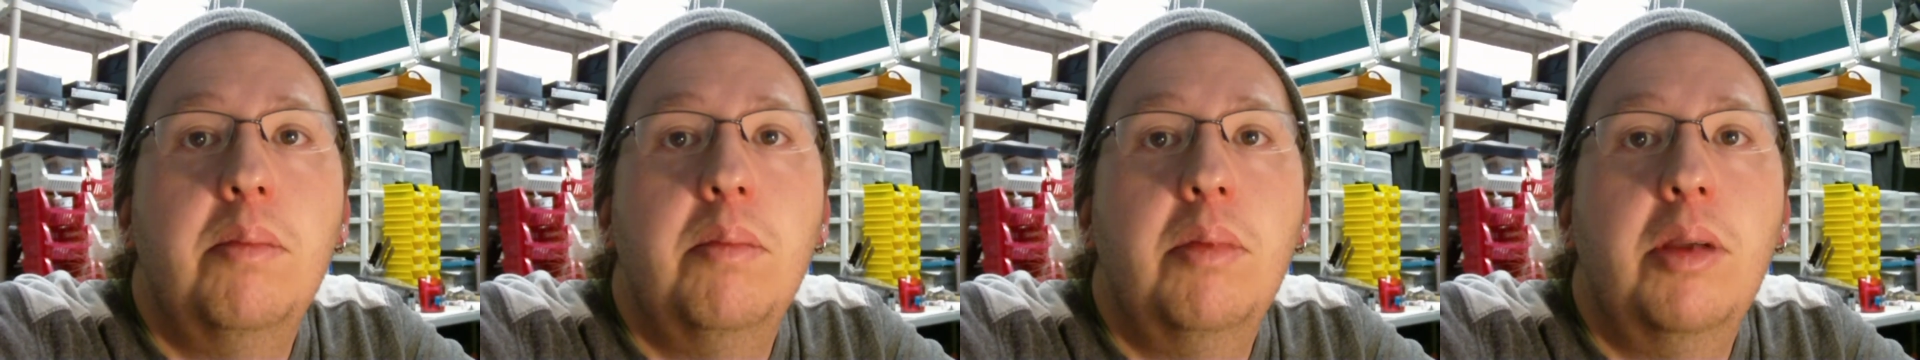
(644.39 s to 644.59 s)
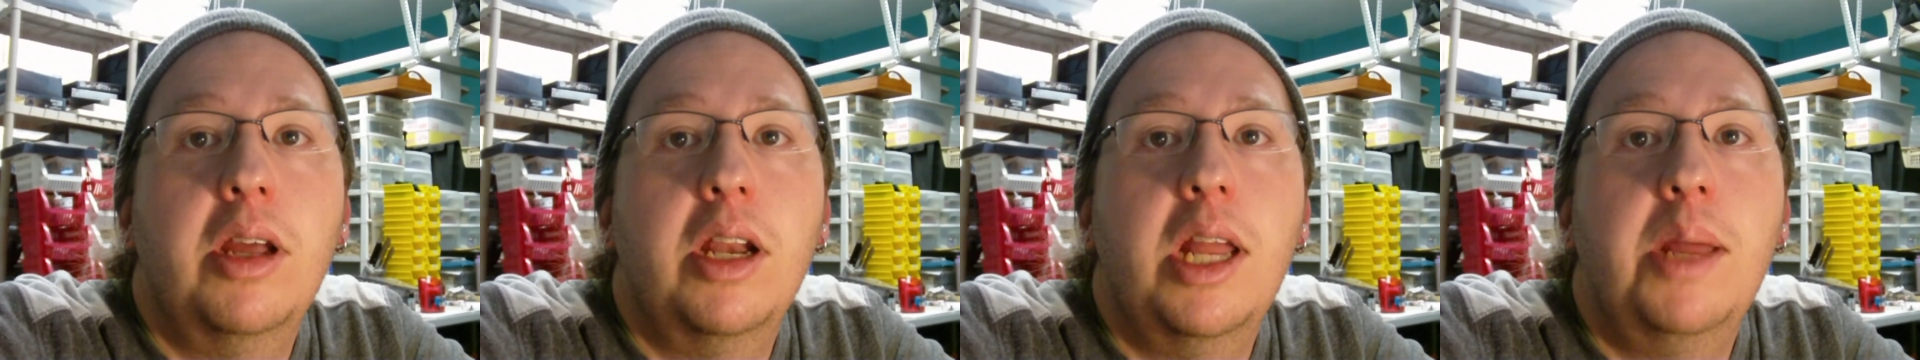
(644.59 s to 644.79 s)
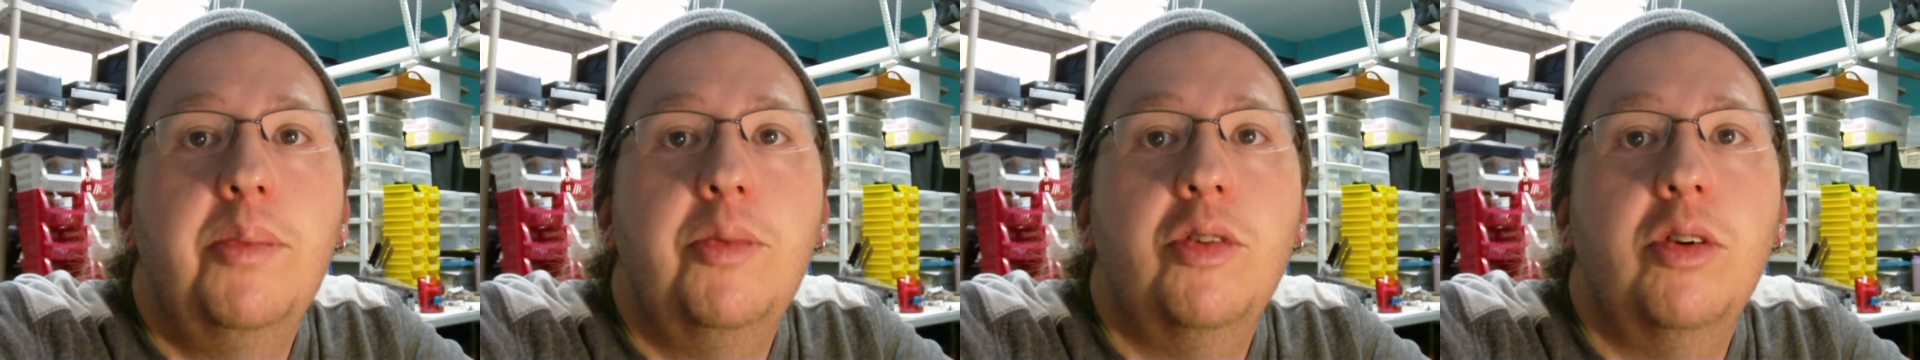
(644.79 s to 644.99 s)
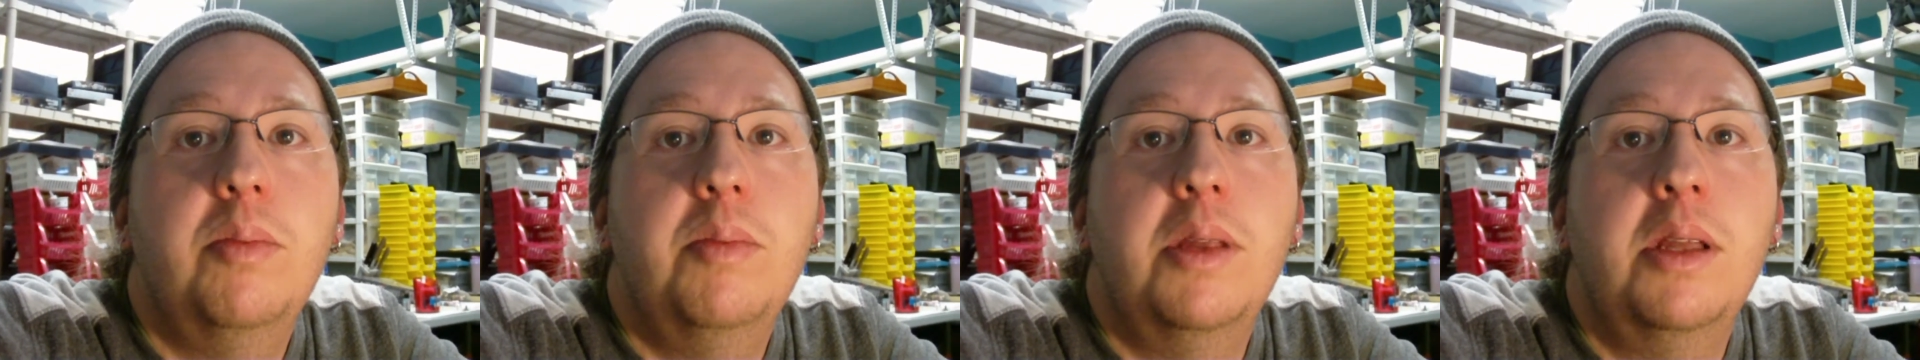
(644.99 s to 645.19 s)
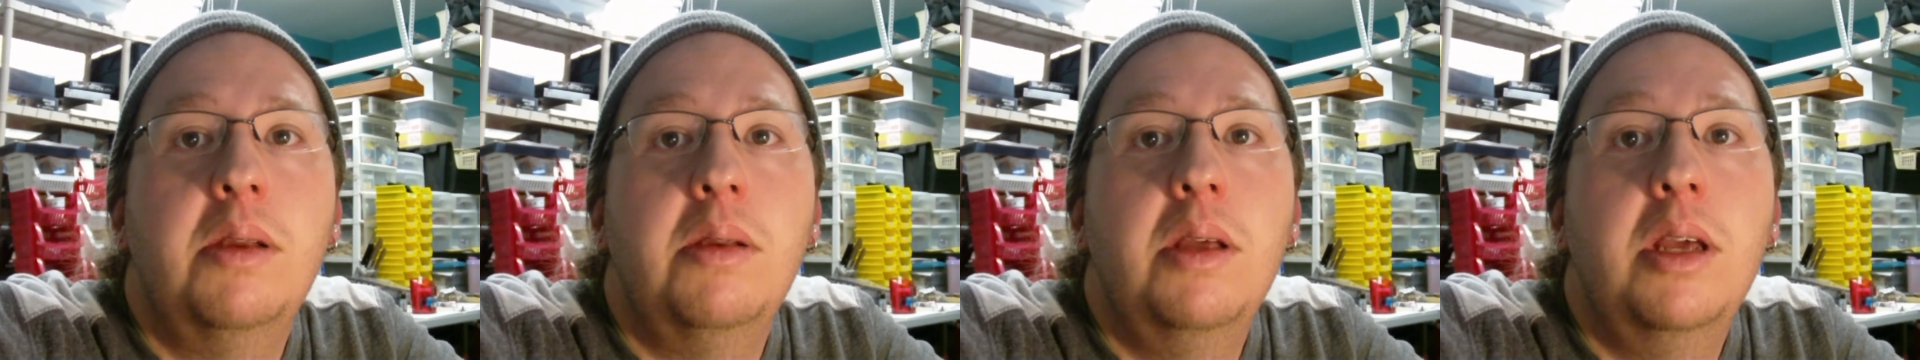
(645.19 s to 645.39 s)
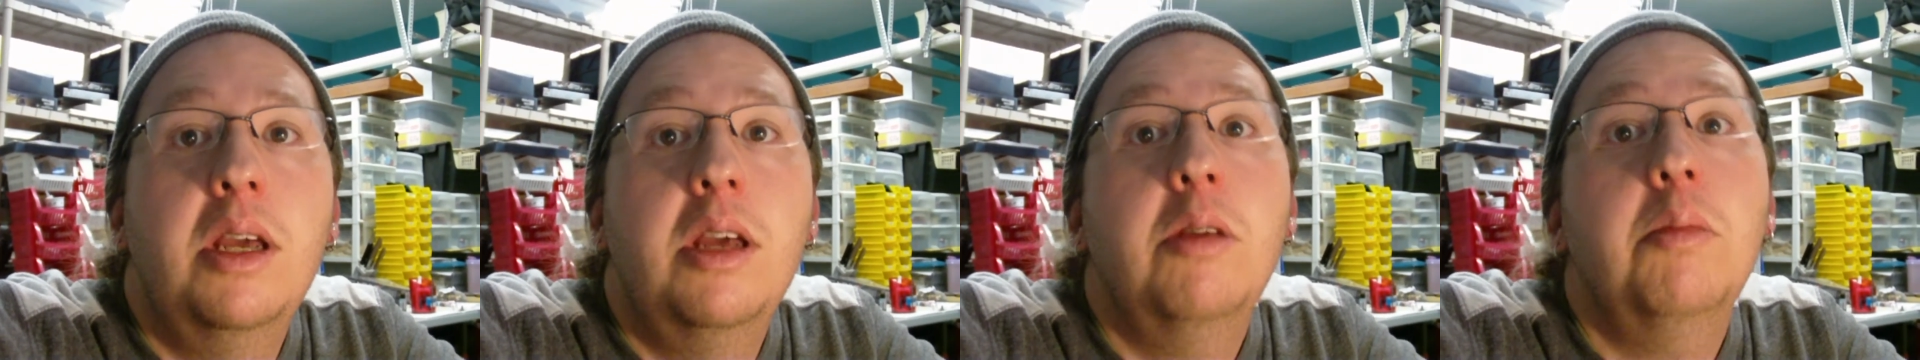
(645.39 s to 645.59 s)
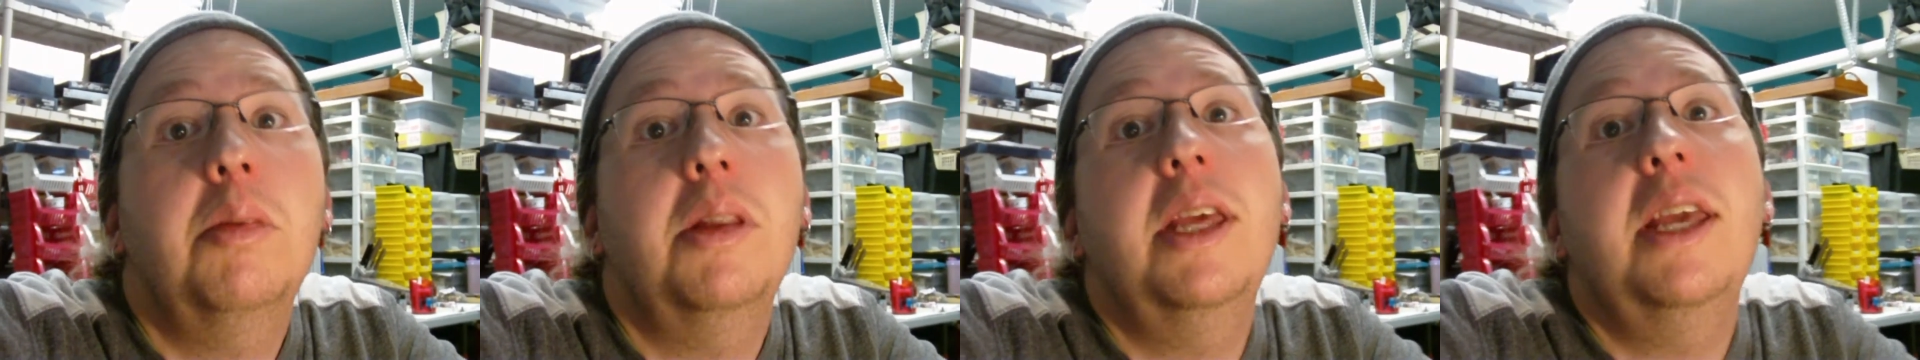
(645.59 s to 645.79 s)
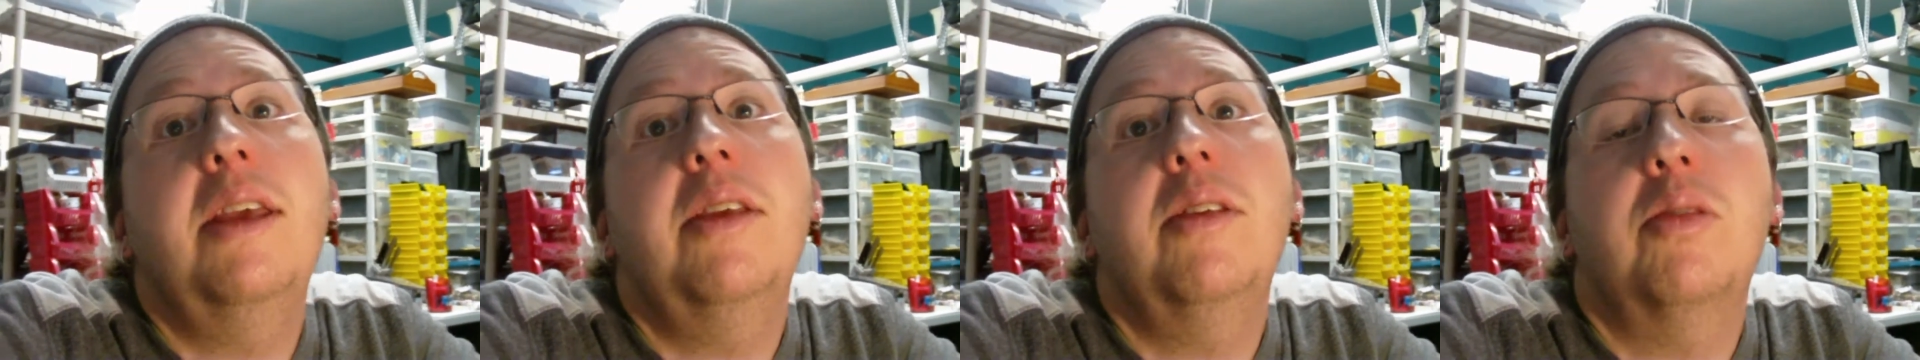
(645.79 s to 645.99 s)
conundrum, then
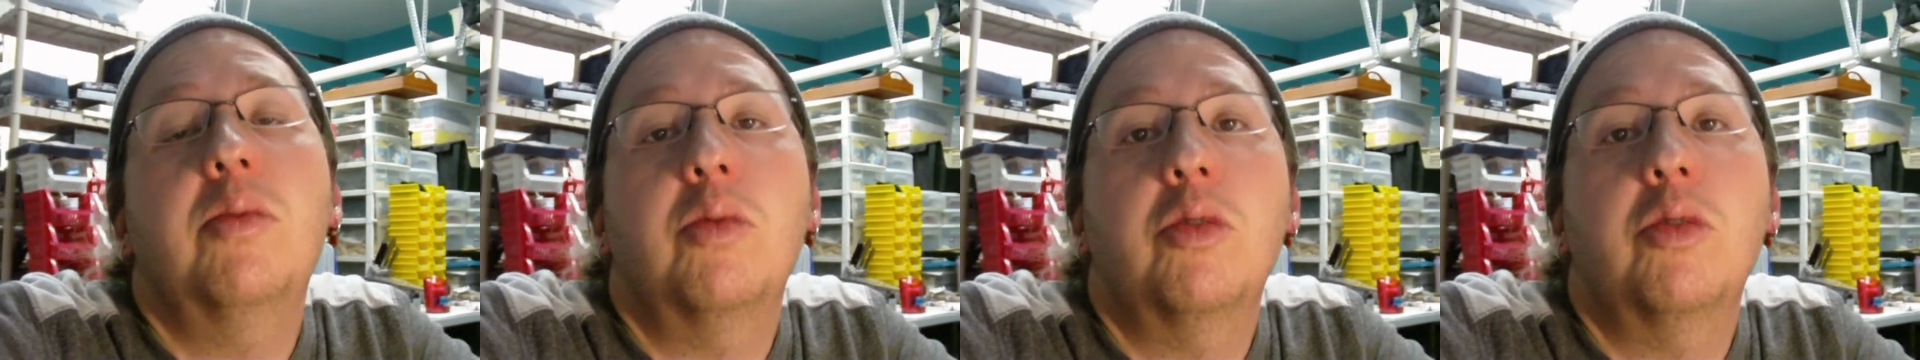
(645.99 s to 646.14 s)
please